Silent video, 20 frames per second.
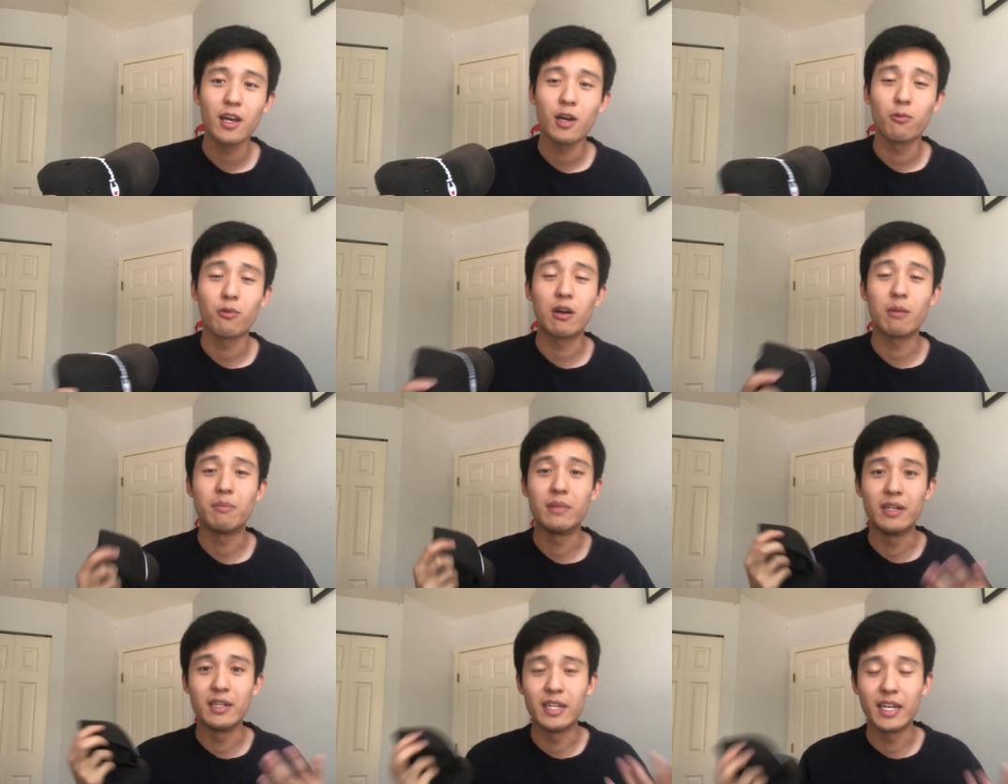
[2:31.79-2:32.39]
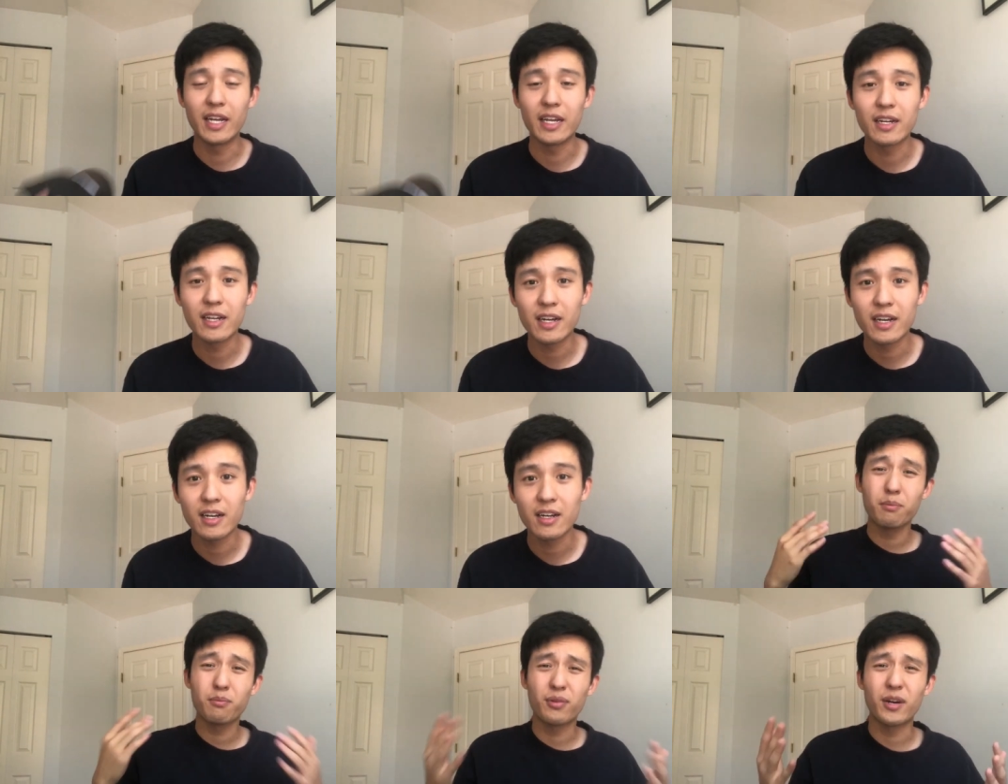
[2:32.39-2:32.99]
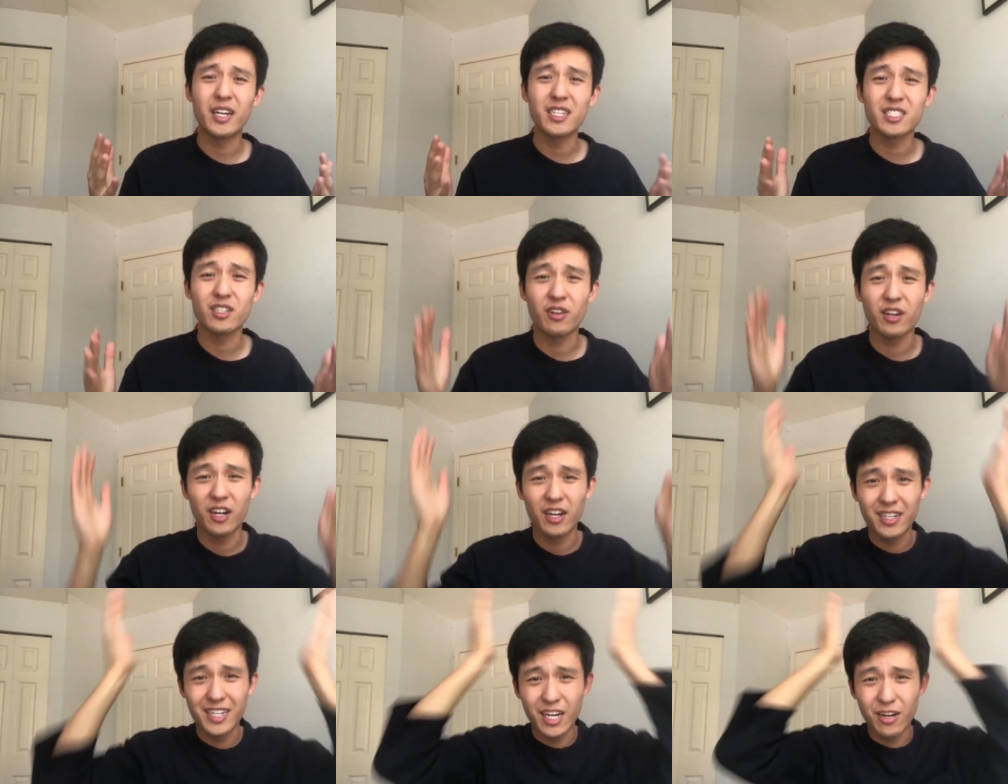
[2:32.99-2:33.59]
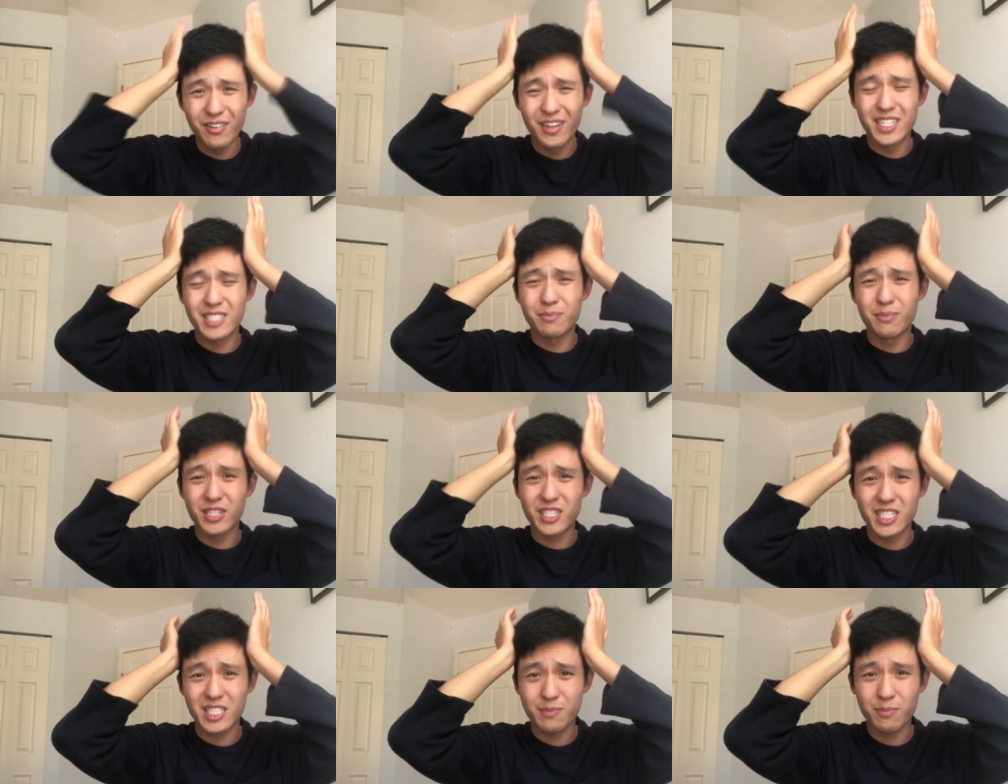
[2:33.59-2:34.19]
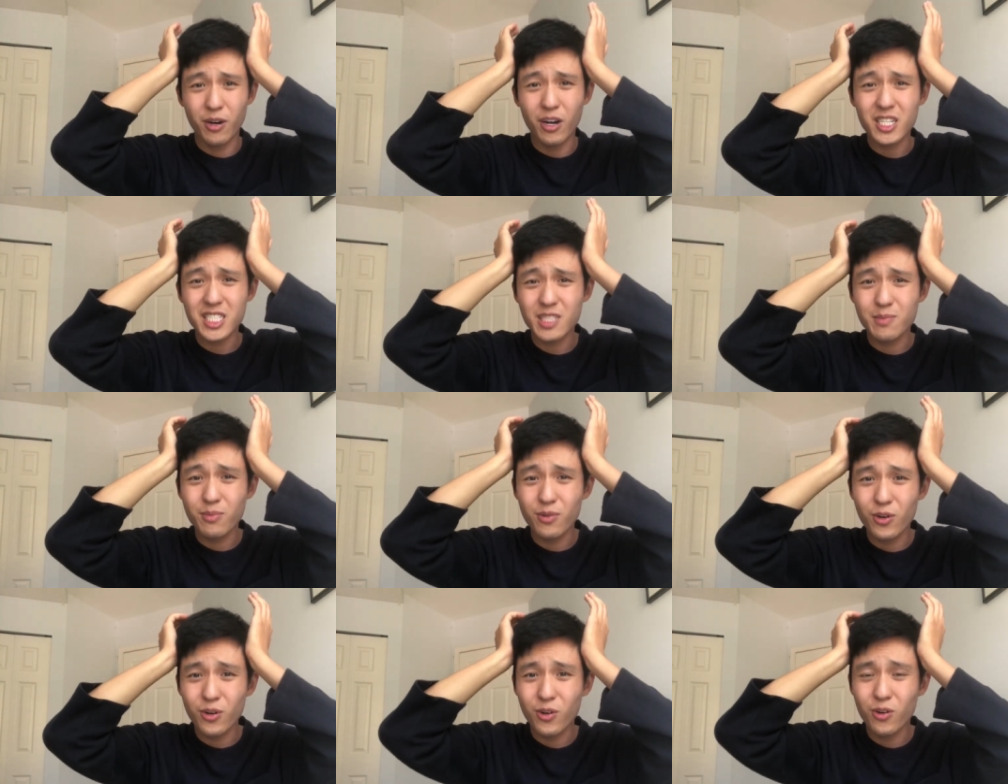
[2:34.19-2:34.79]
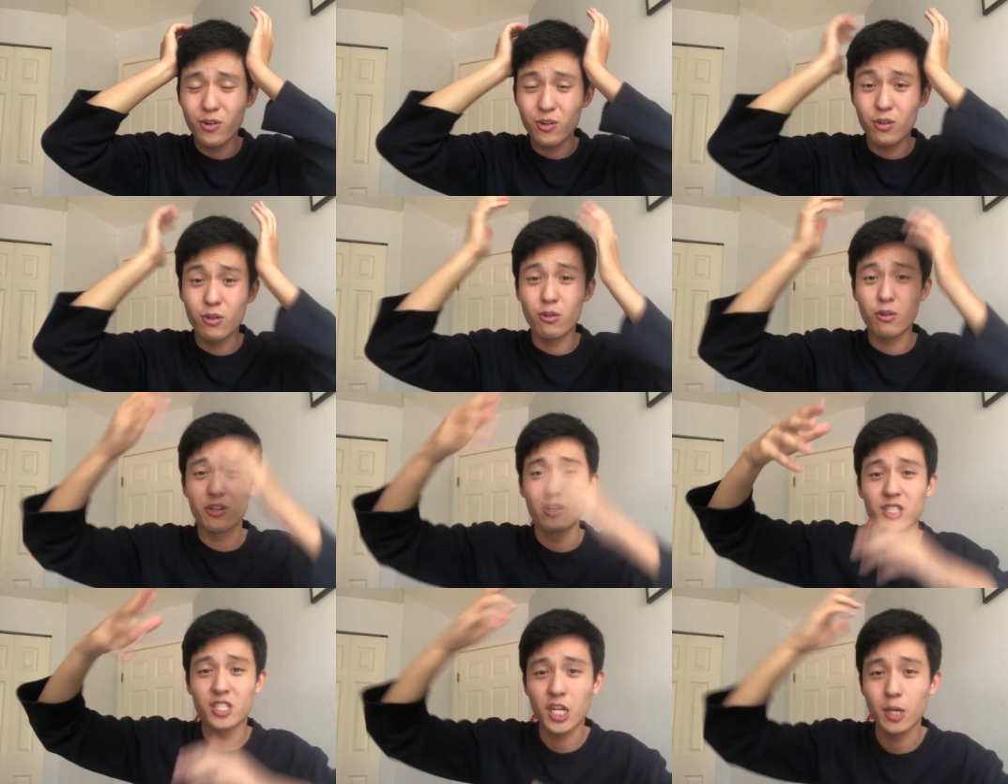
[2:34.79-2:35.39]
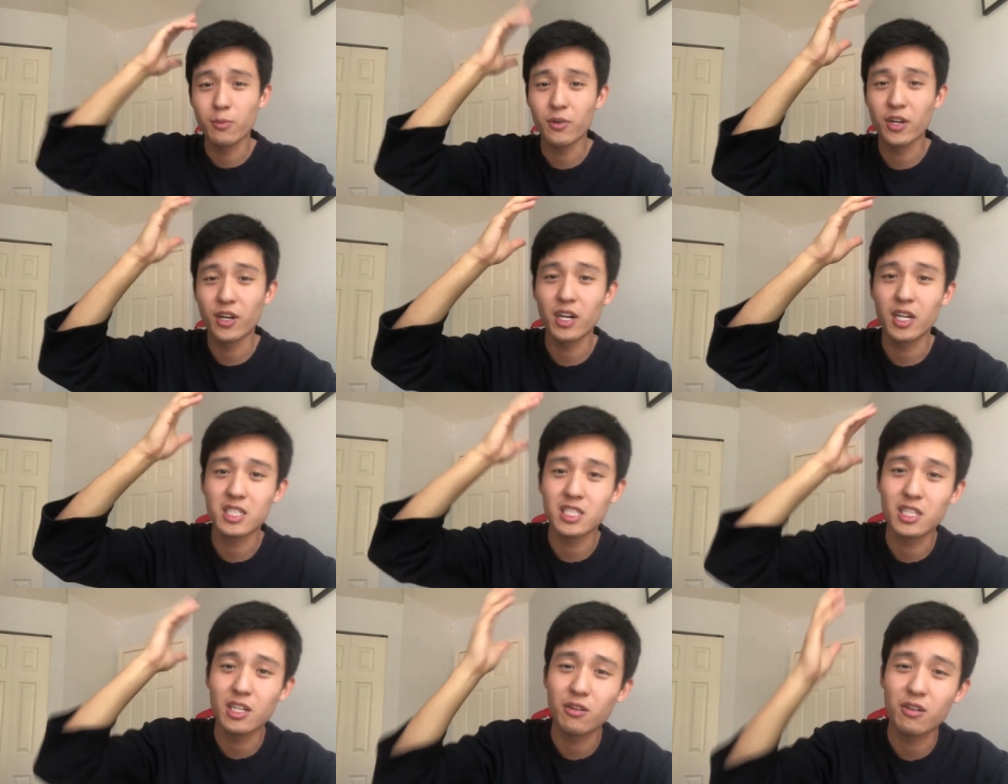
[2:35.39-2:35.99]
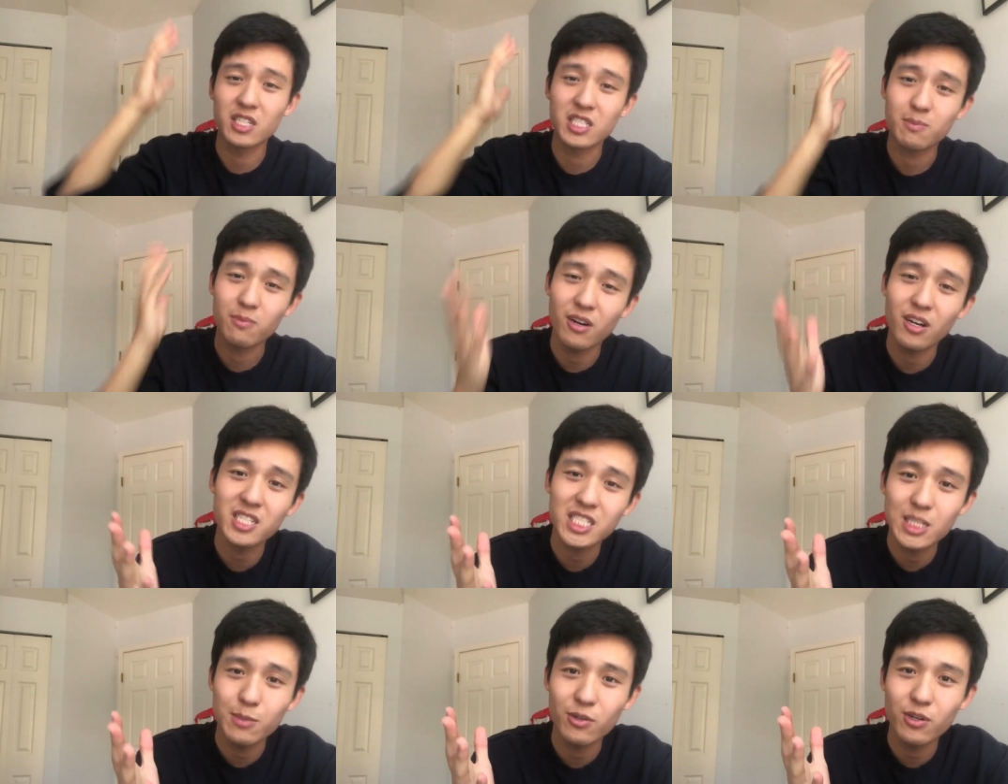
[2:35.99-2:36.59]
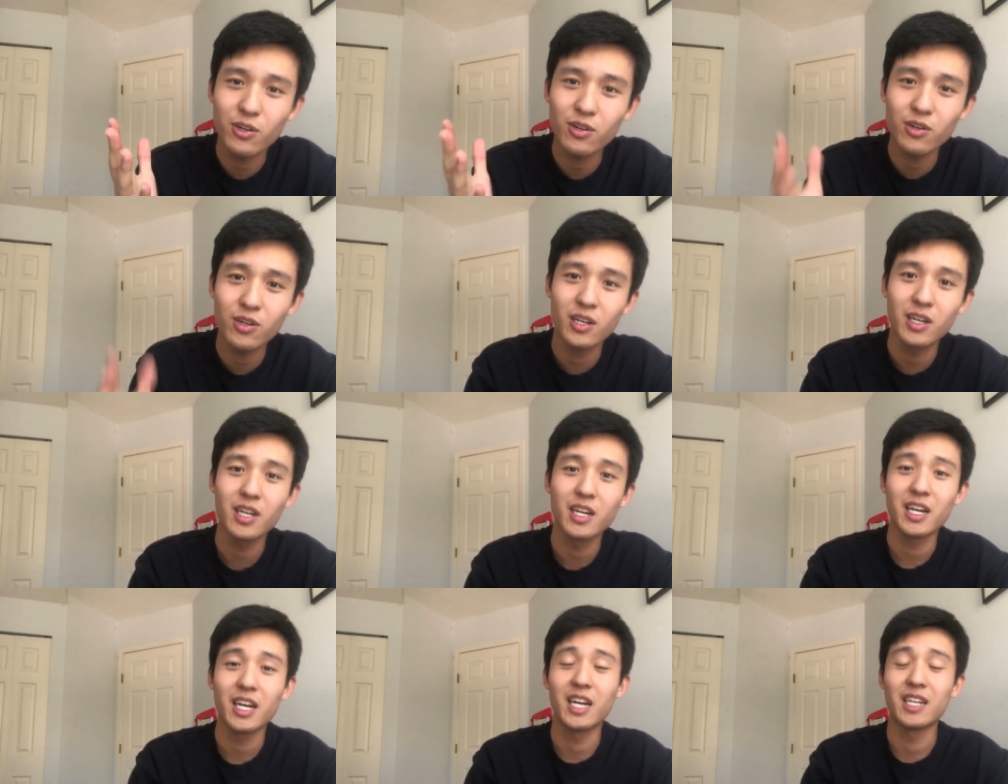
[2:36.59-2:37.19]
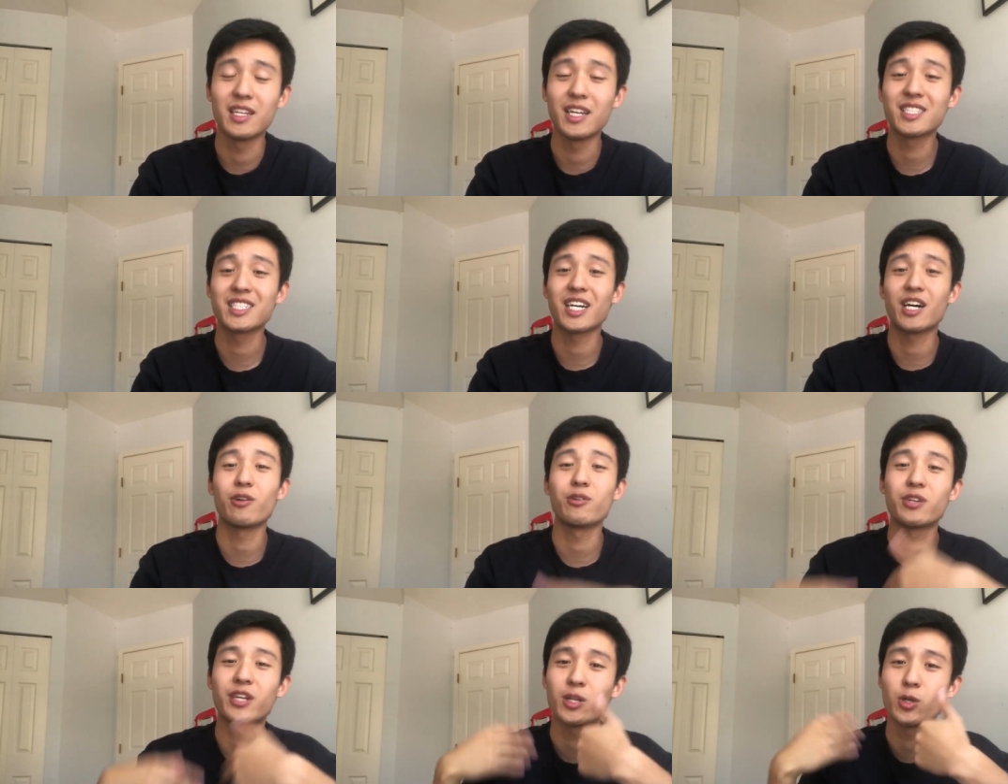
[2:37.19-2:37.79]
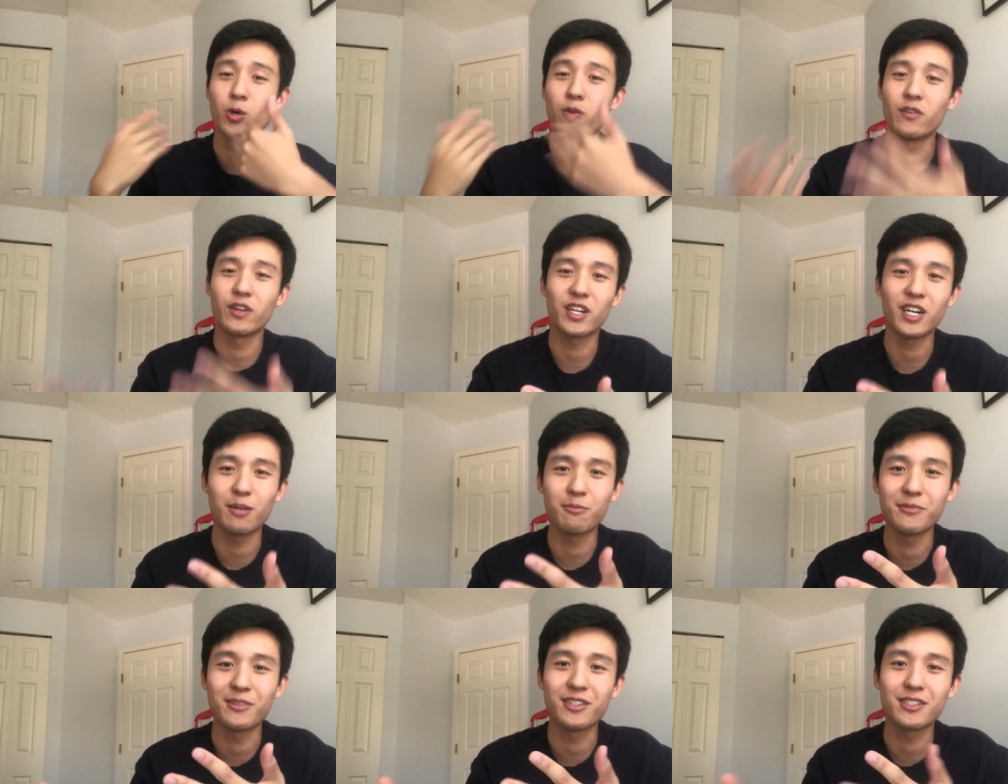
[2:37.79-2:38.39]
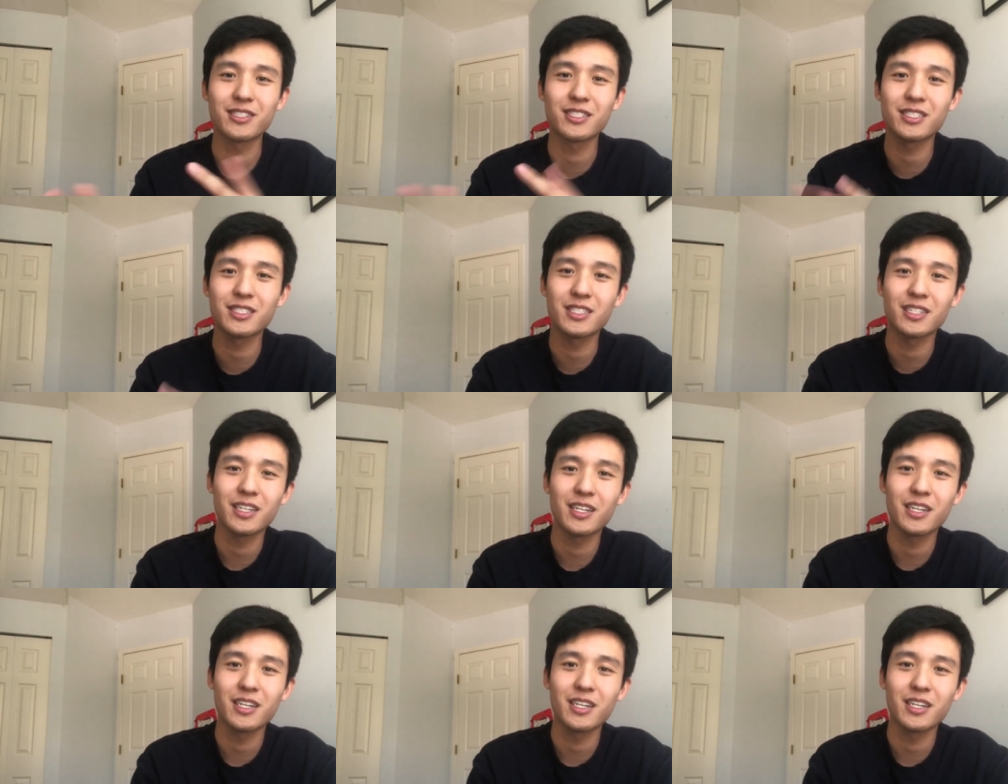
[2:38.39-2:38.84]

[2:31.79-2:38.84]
wear a bandana, press your hair down as much as possible, grow your top hair as long as possible, and that's how you can overcome this.